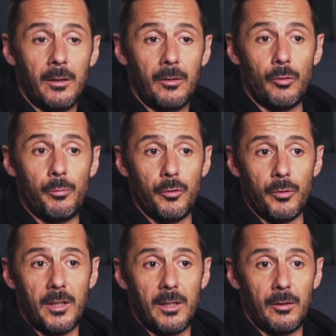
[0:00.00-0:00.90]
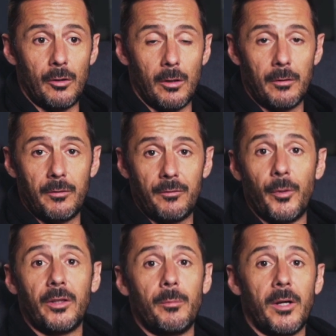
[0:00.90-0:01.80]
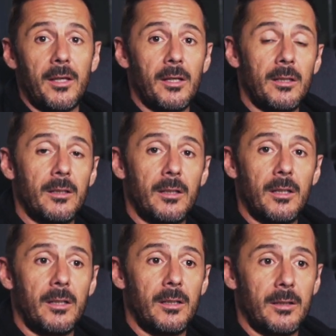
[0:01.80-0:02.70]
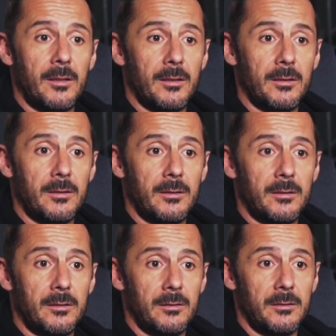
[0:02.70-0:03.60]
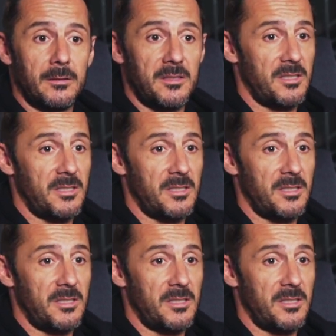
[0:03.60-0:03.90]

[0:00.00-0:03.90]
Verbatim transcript: the beauty and the love of mountain biking. And uh,